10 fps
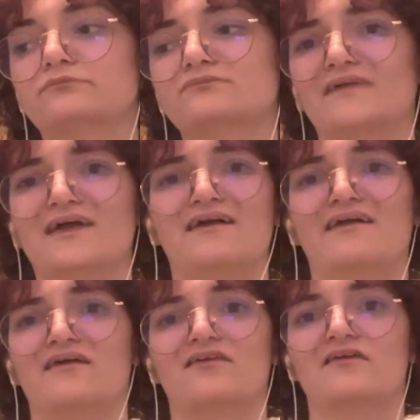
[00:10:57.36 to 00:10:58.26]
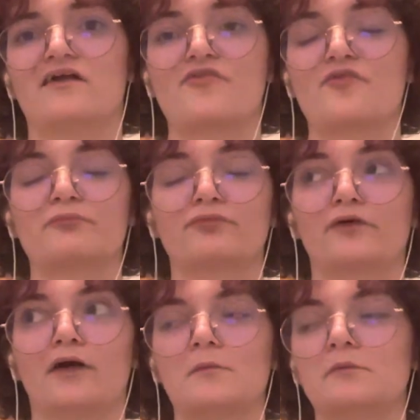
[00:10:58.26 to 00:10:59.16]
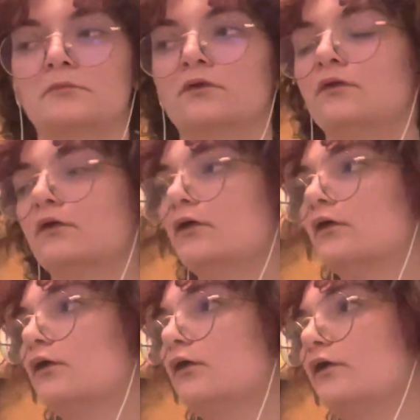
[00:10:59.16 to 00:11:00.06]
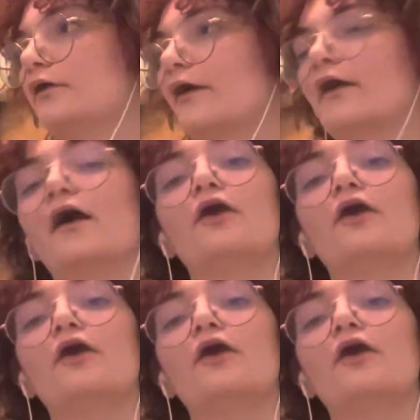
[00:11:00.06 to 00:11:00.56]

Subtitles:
don't know. That's a problem. Not